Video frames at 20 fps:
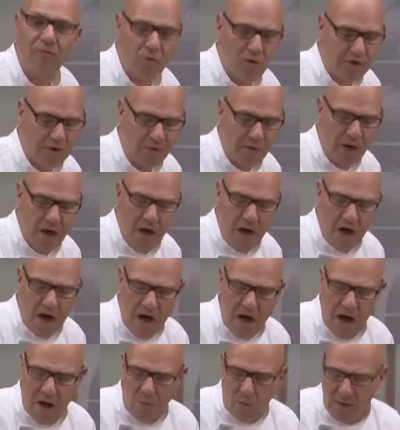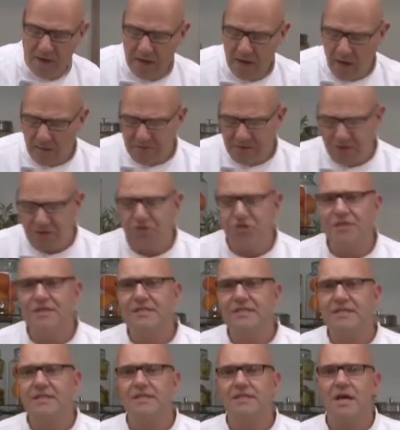for you. When it comes to
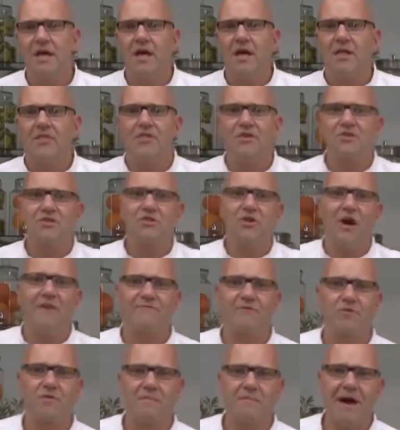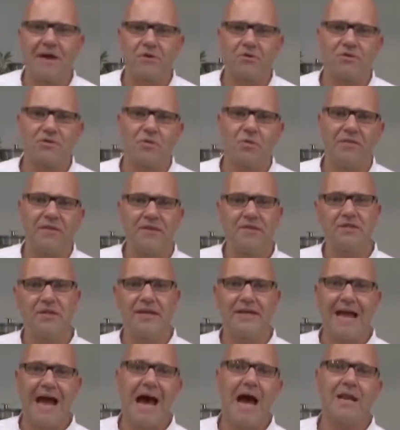cheeses, the softer the better. So things
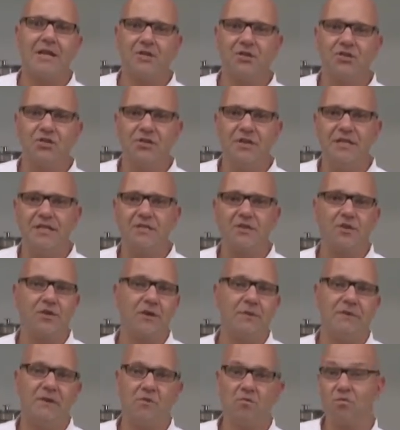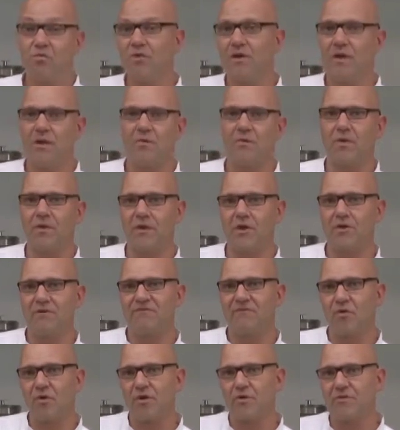like cottage cheese are going to be really, really good
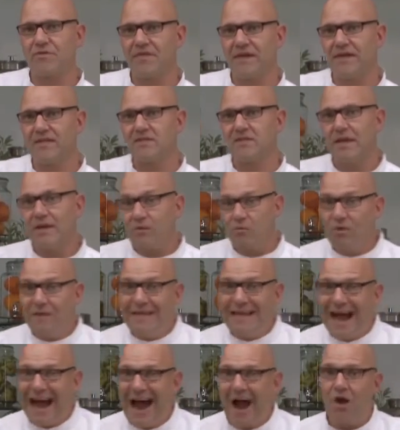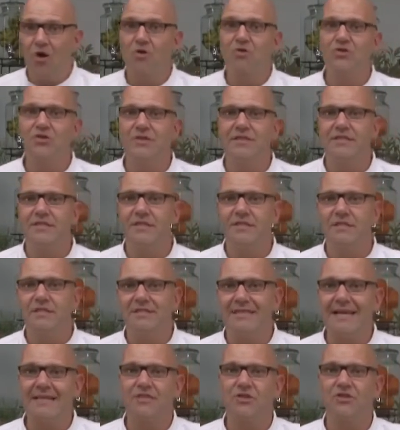for you. Things like really hard cheeses,
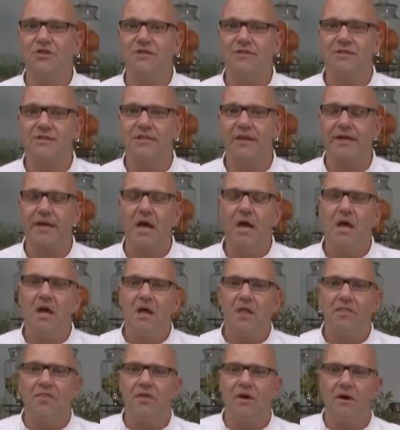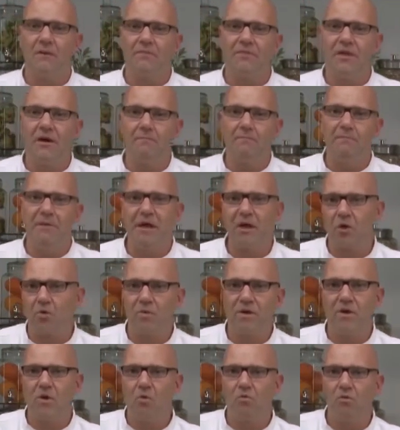dense cheeses like the
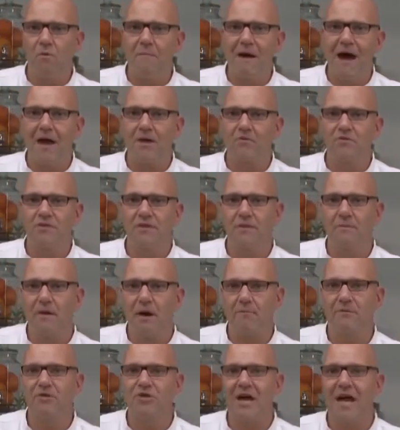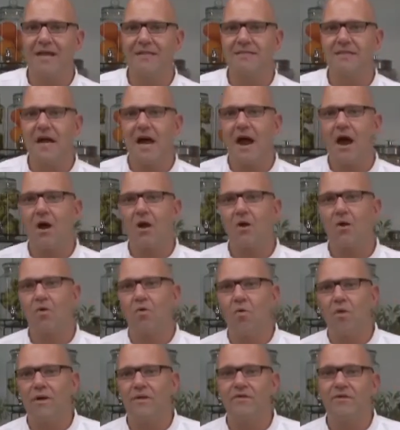Pecorino Romanos and the Parmesans are
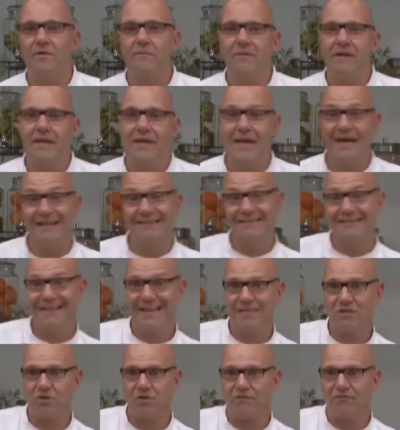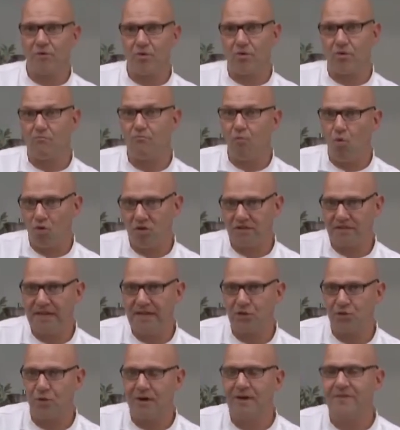going to be less good for you, more
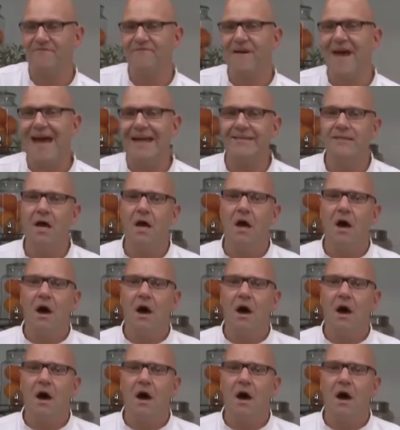saturated fat.